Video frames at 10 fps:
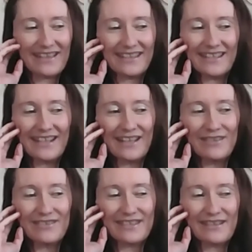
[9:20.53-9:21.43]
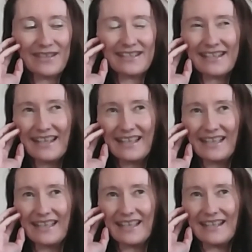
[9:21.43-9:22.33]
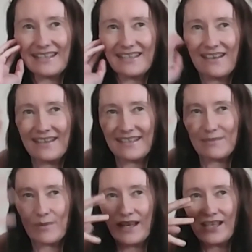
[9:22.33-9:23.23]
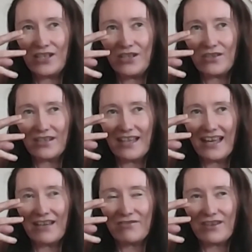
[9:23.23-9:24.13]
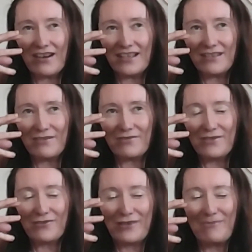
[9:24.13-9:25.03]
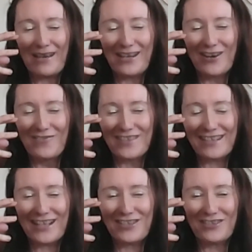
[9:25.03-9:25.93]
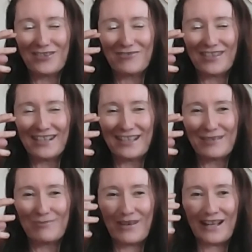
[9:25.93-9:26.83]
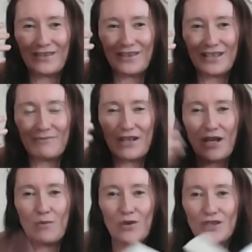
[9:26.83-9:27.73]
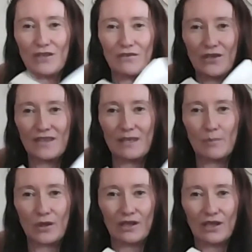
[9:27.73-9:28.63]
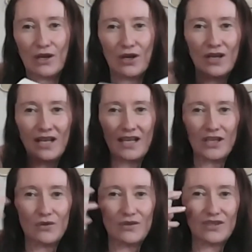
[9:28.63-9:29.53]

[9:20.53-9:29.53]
you know, so it's nice when you can have kind of three-way conversations really as well, that, you know, once you've used the book a lot, you